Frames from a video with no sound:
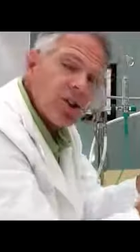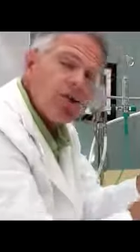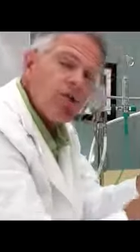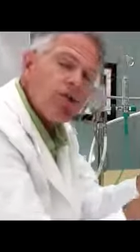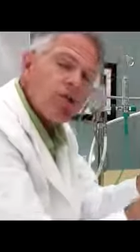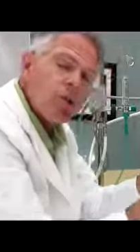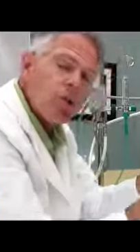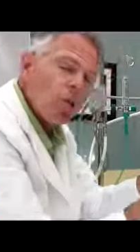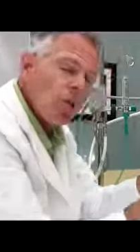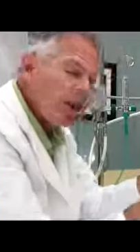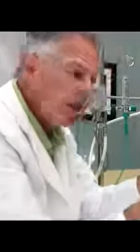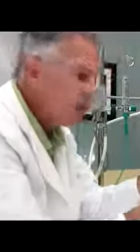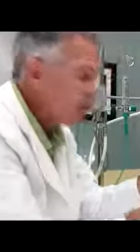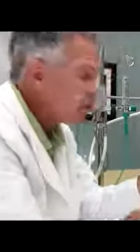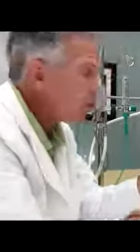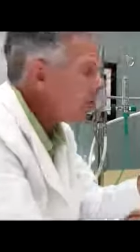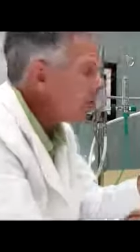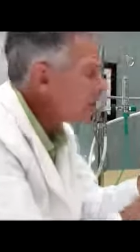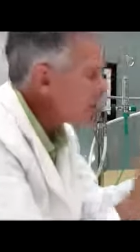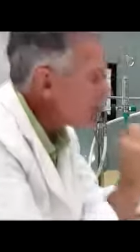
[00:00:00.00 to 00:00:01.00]
control level,
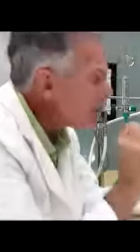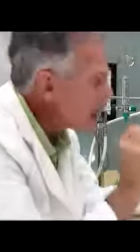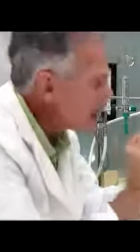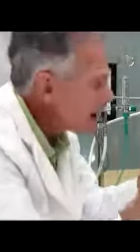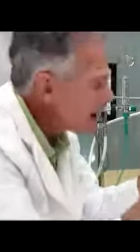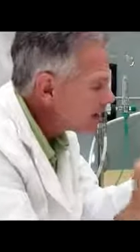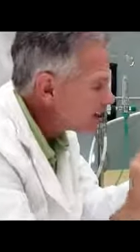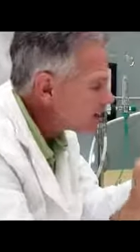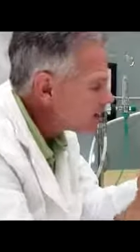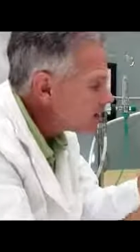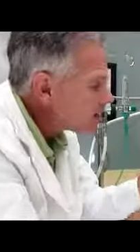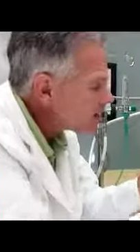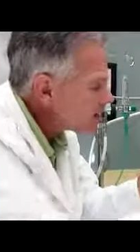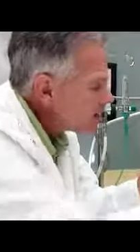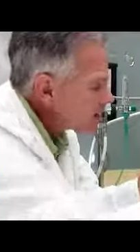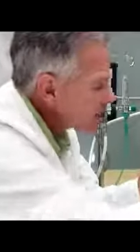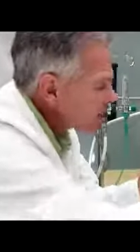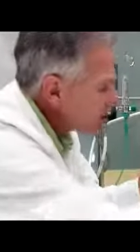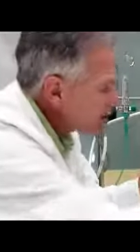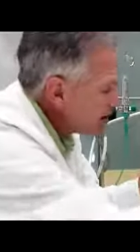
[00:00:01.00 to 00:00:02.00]
or the maximum
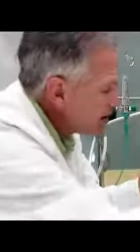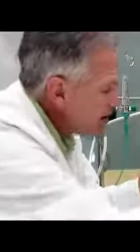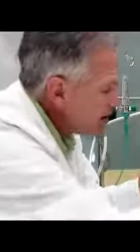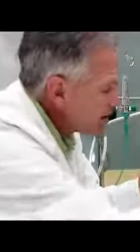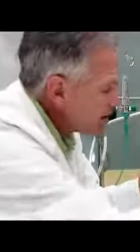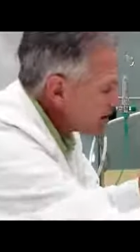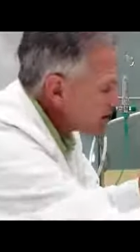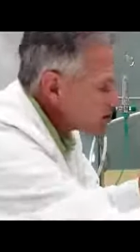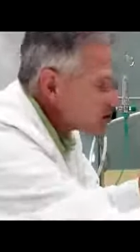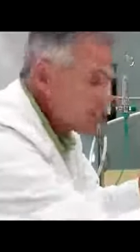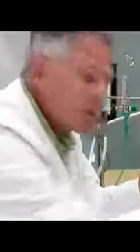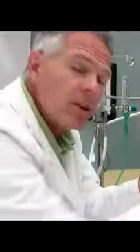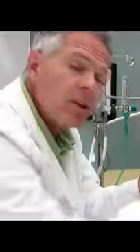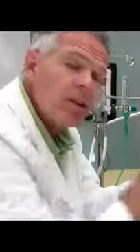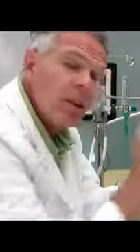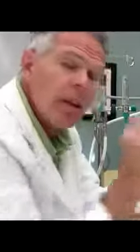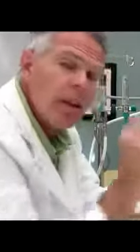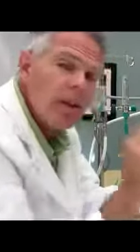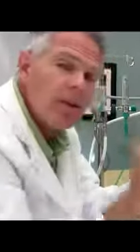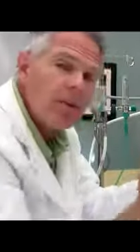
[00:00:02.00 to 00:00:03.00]
pressure that should be
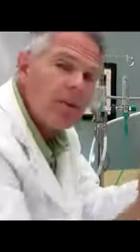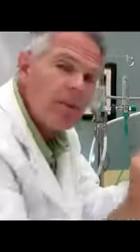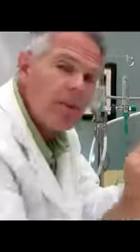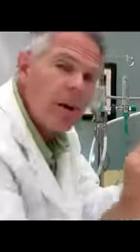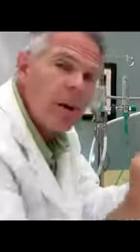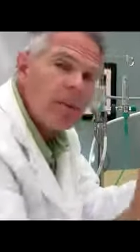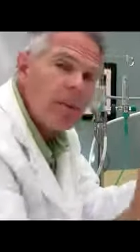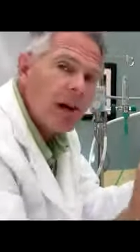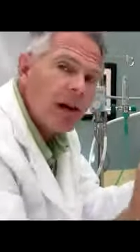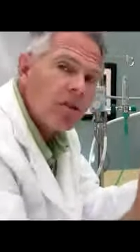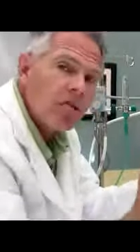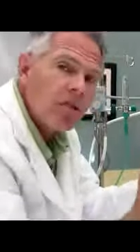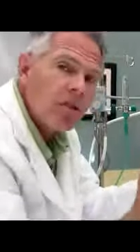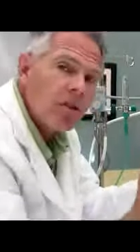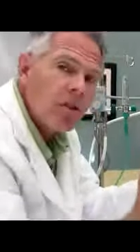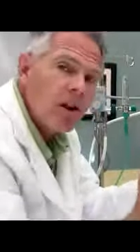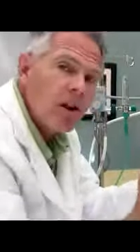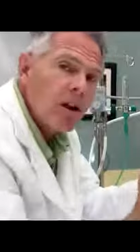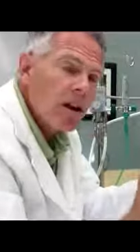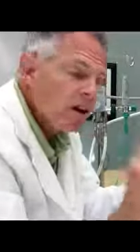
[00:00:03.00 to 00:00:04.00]
delivered to my patient
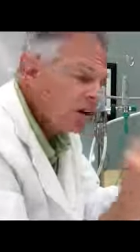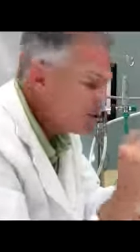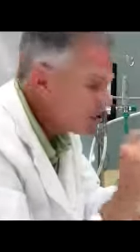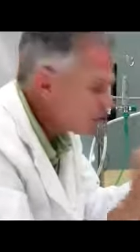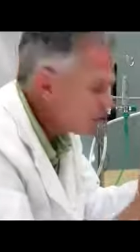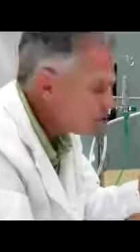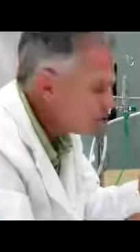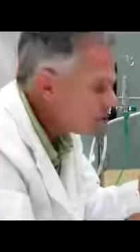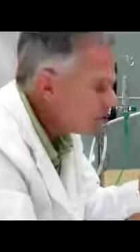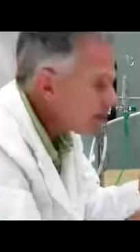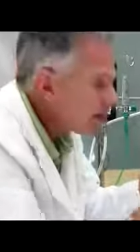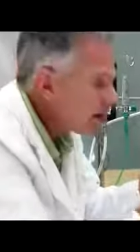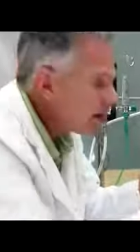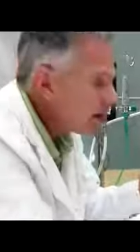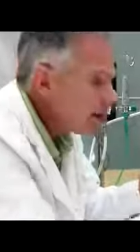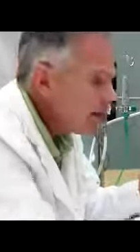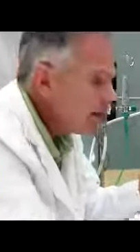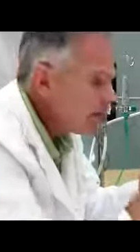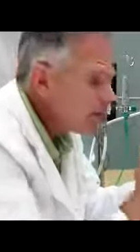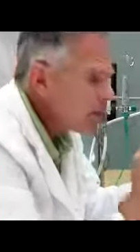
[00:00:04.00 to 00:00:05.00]
during